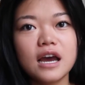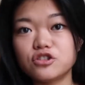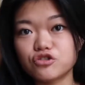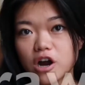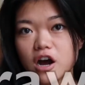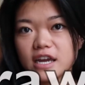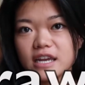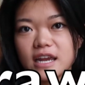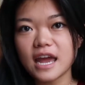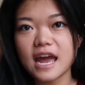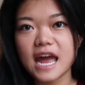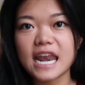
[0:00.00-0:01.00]
and drawing,
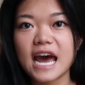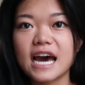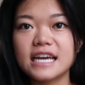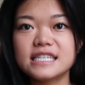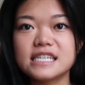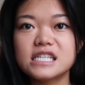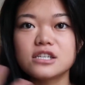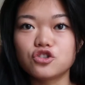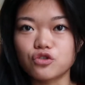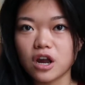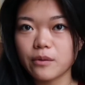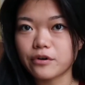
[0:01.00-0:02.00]
and I did the
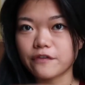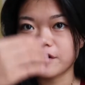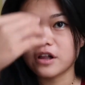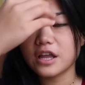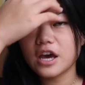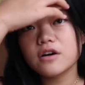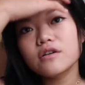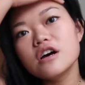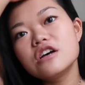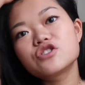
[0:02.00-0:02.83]
drawing portfolio.